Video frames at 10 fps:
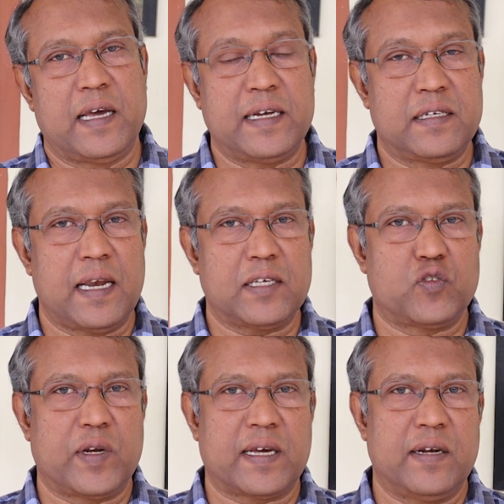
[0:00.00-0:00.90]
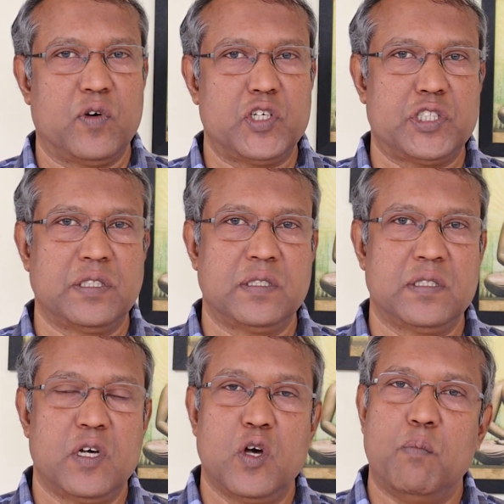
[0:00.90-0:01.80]
intellectual conversion,
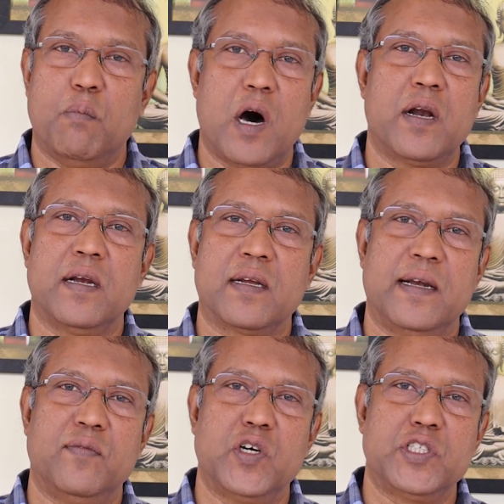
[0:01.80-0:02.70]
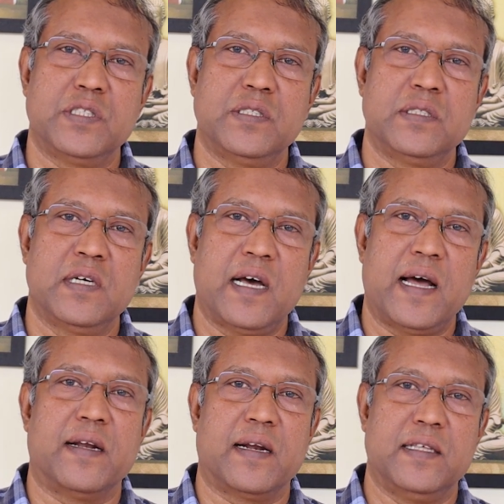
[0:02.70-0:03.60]
moral conversion,
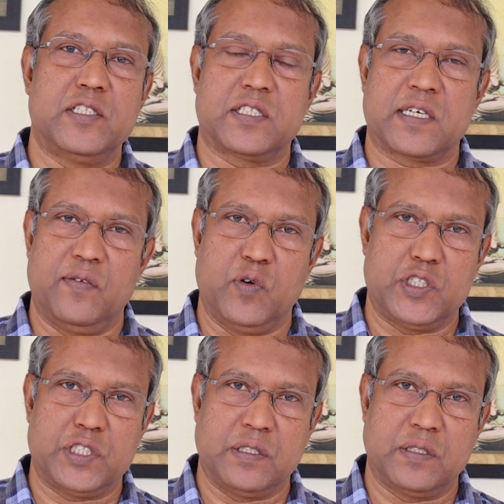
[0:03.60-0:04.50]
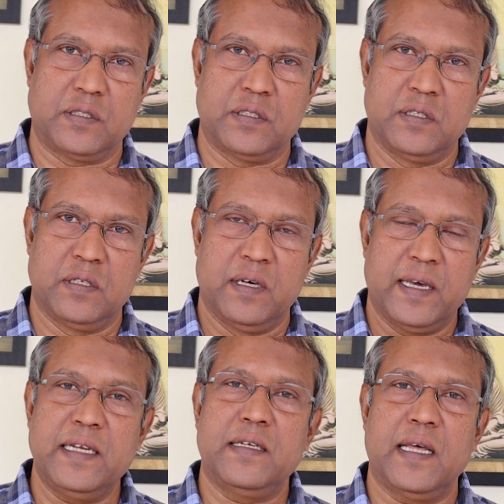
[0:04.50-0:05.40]
and religious conversion.
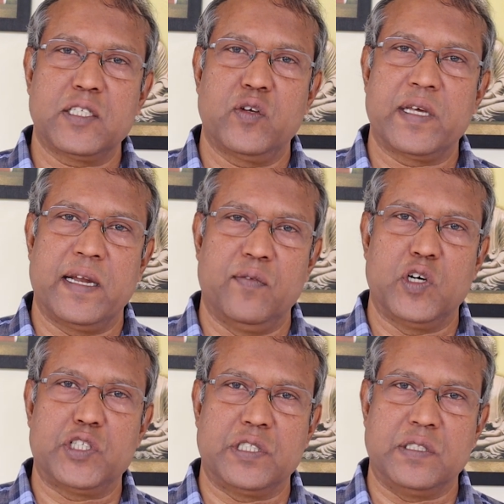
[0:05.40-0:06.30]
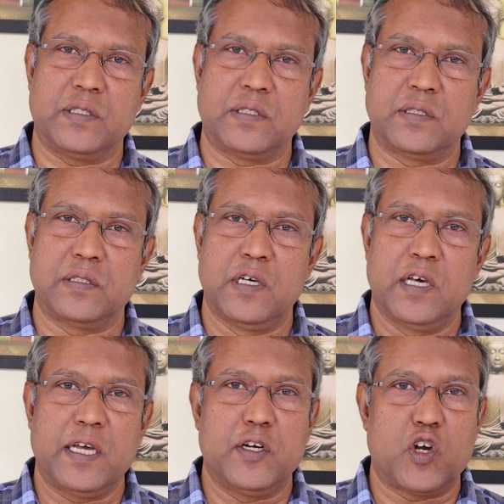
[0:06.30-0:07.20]
Intellectual conversion.
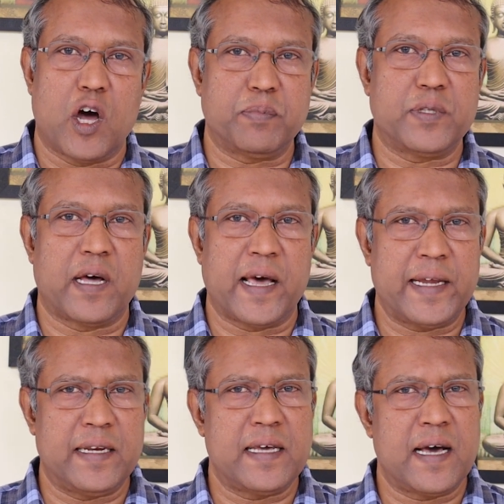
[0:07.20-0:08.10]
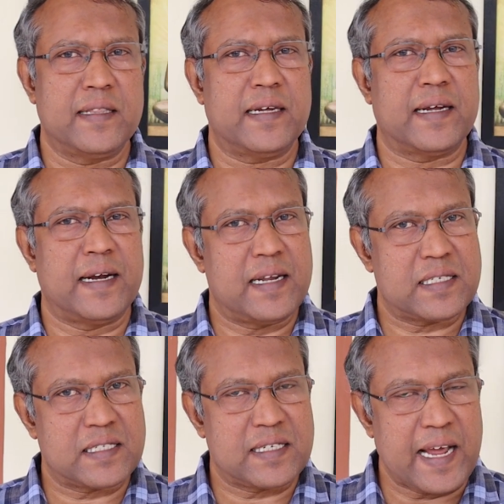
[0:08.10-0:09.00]
He dropped the idea that
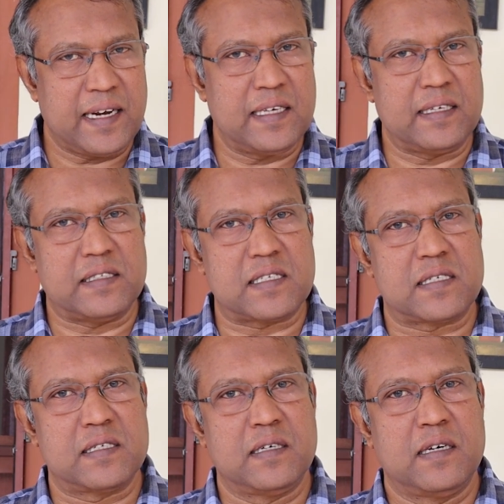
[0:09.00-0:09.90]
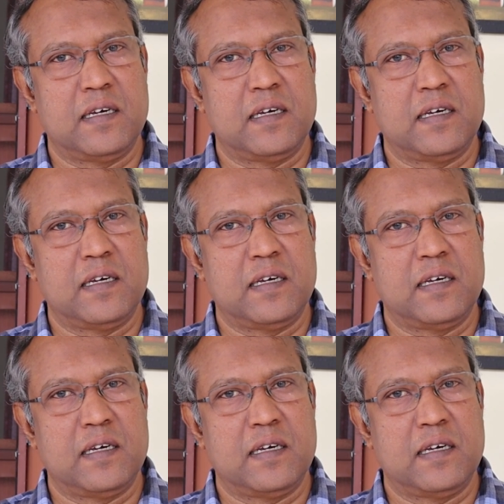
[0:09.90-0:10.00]
understanding is